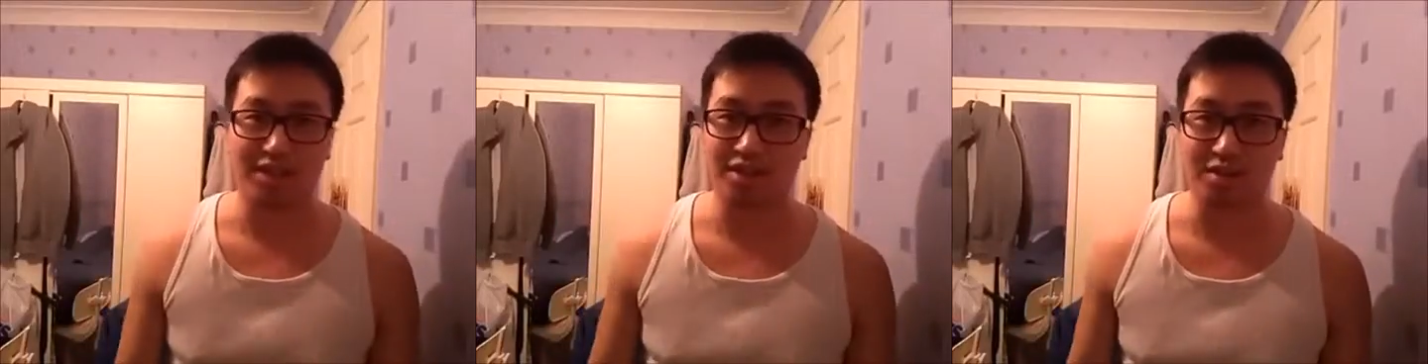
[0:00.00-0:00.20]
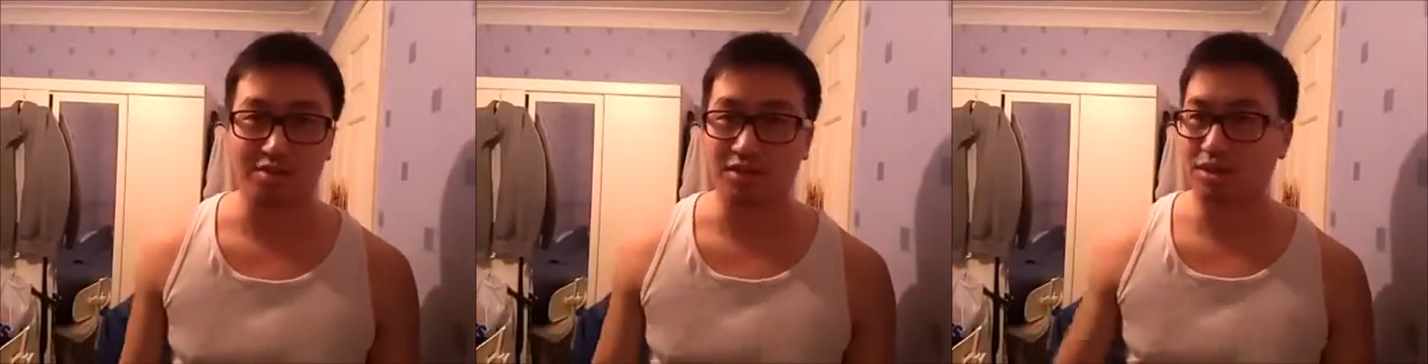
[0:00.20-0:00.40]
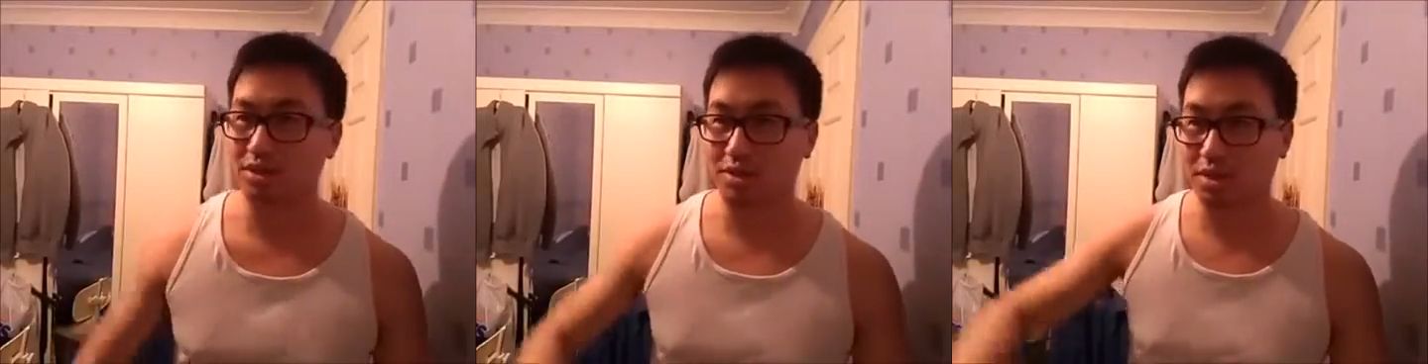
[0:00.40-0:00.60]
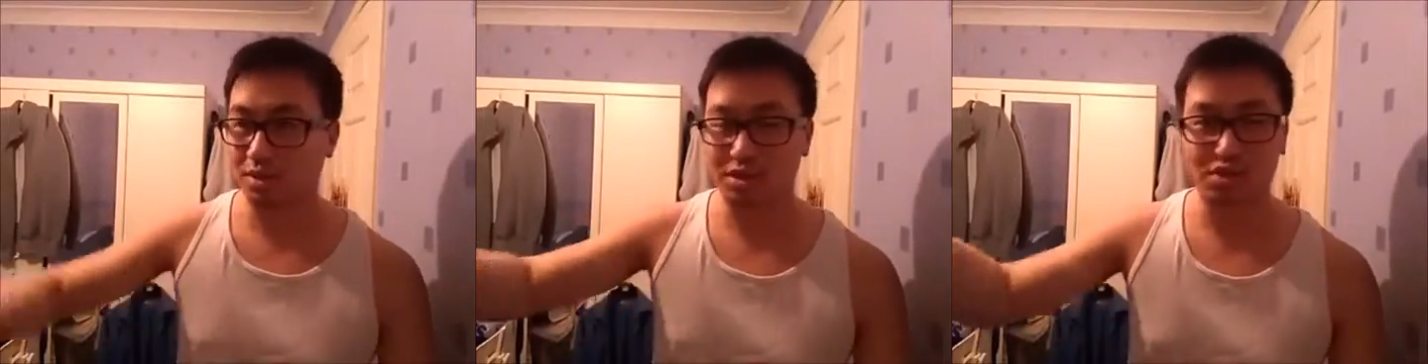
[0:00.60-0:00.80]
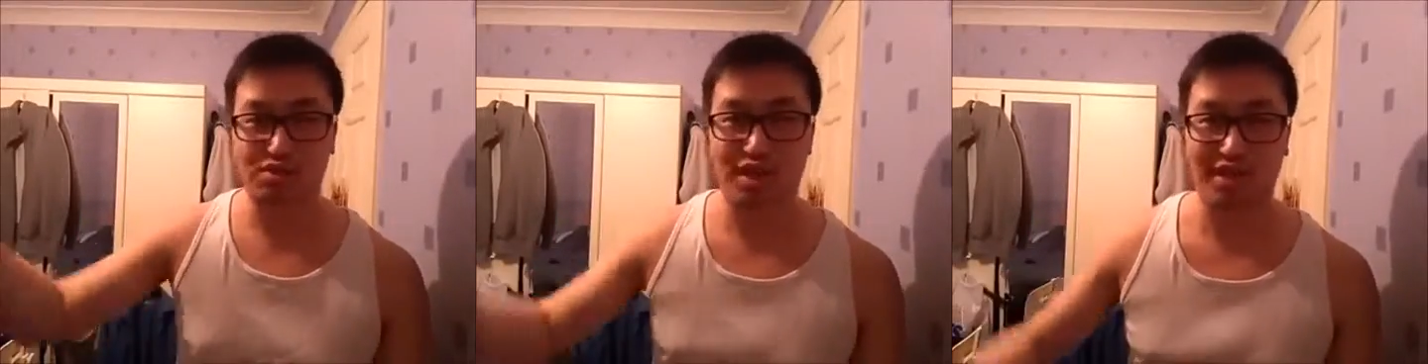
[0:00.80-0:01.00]
Like, don't
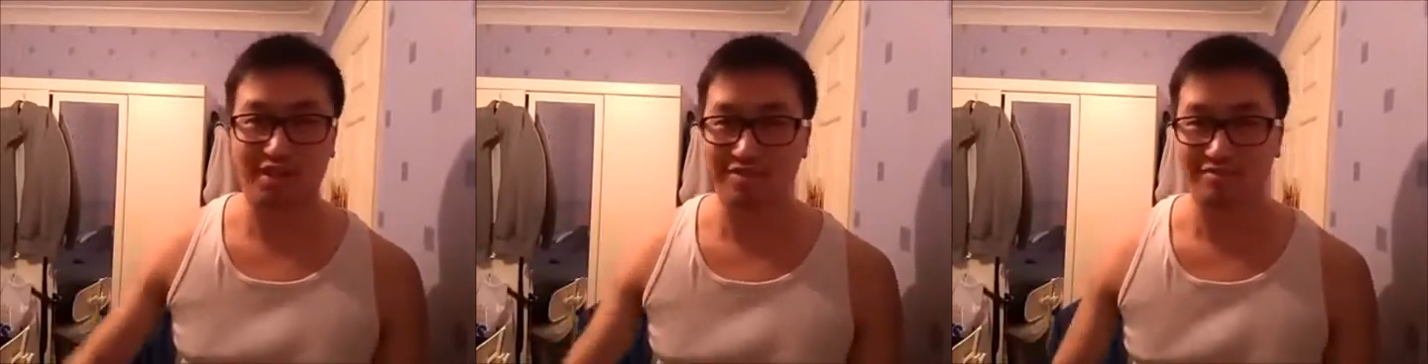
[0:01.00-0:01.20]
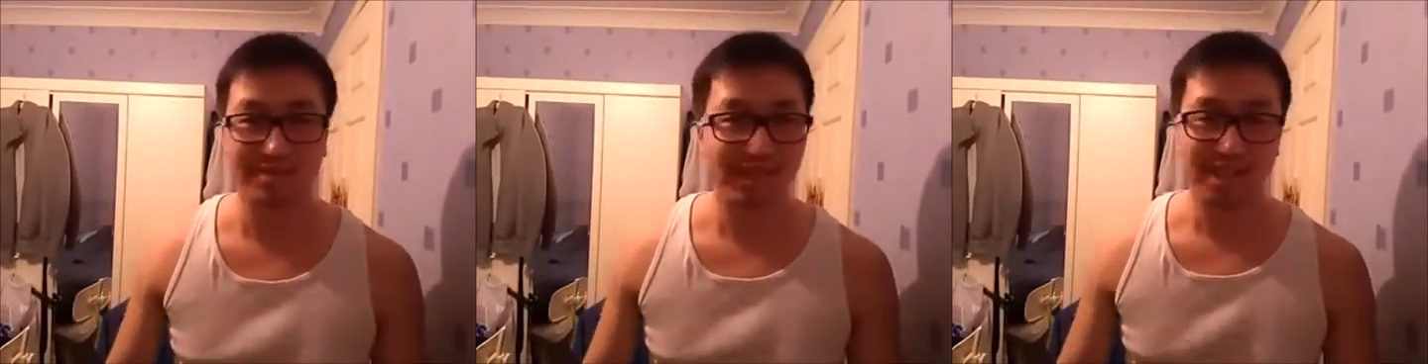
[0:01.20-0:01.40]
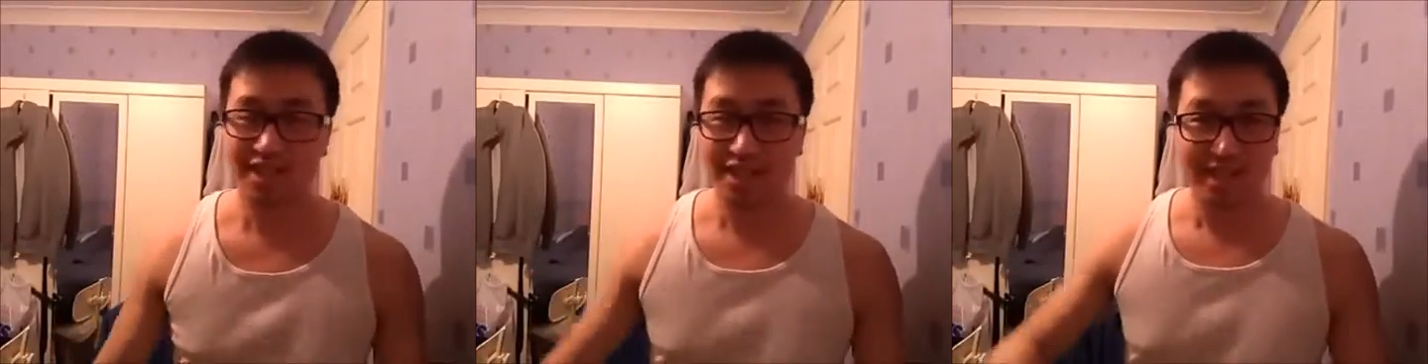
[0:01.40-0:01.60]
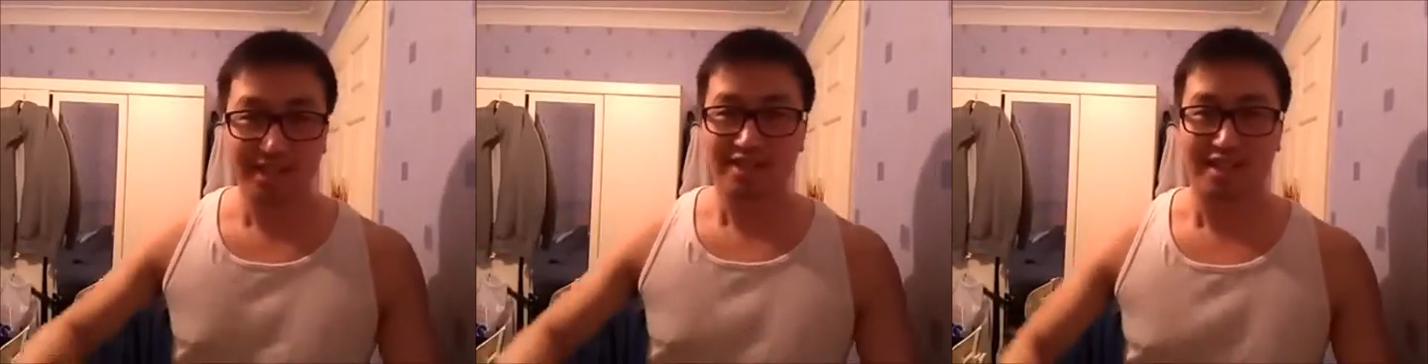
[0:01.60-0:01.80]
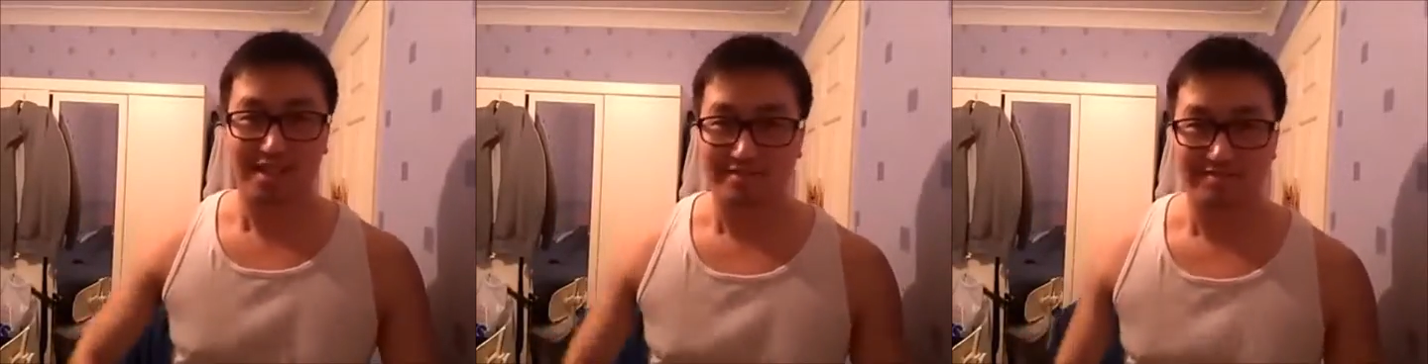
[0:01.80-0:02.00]
go and try to,
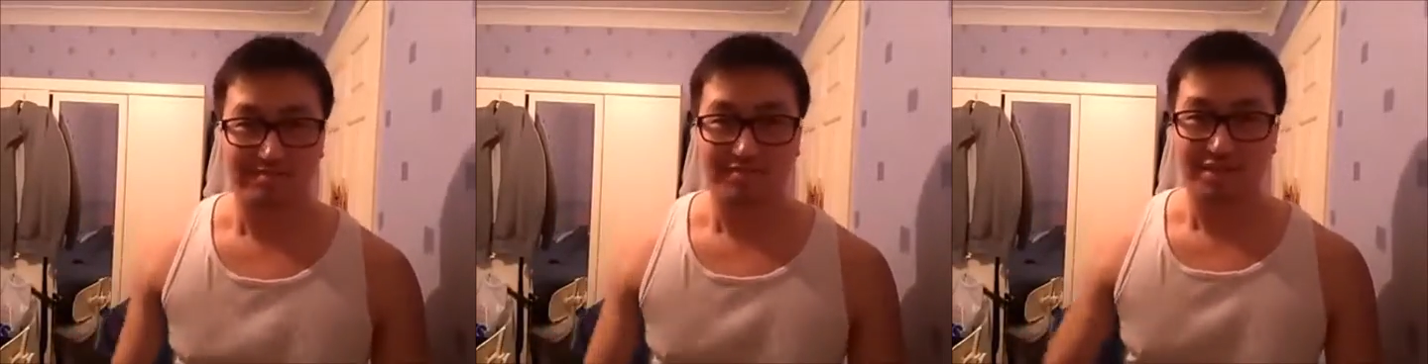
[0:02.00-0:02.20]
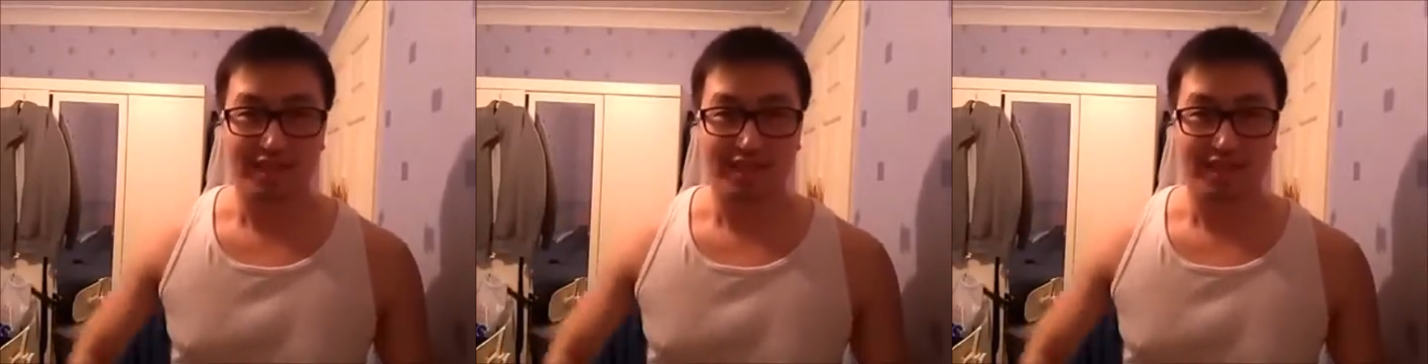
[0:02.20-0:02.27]
like,